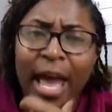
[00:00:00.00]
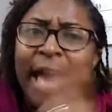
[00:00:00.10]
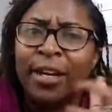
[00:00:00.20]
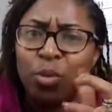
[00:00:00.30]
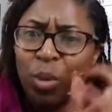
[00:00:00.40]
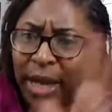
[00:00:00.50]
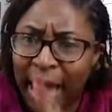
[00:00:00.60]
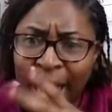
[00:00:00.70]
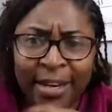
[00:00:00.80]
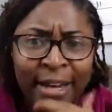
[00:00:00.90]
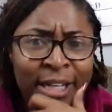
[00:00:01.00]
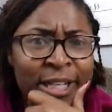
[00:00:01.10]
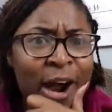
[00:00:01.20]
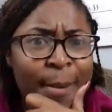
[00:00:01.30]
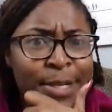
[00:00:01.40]
And he got down in the
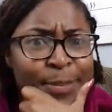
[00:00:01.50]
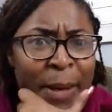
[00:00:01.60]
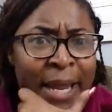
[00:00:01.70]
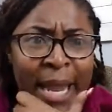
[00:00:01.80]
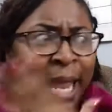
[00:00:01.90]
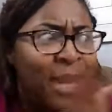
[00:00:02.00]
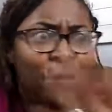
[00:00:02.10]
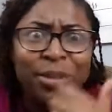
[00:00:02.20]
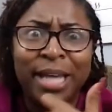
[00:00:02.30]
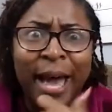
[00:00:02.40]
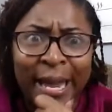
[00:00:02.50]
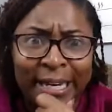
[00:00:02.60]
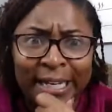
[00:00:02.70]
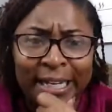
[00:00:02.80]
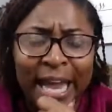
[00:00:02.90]
garbage can and was
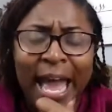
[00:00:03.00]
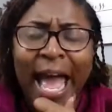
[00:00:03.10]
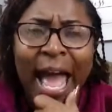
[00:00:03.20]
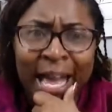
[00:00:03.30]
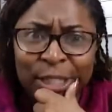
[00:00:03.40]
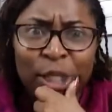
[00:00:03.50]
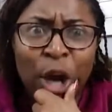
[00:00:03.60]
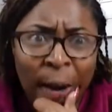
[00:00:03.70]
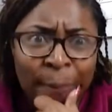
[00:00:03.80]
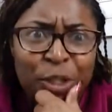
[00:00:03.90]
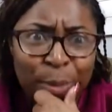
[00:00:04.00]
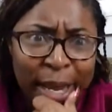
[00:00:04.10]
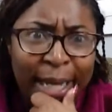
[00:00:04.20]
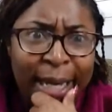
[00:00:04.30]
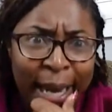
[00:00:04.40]
hiding as the garbage
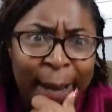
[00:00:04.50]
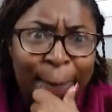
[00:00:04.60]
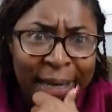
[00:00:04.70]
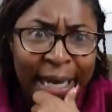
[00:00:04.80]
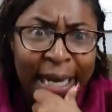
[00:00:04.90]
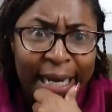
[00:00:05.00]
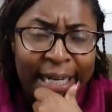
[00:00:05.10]
man came by.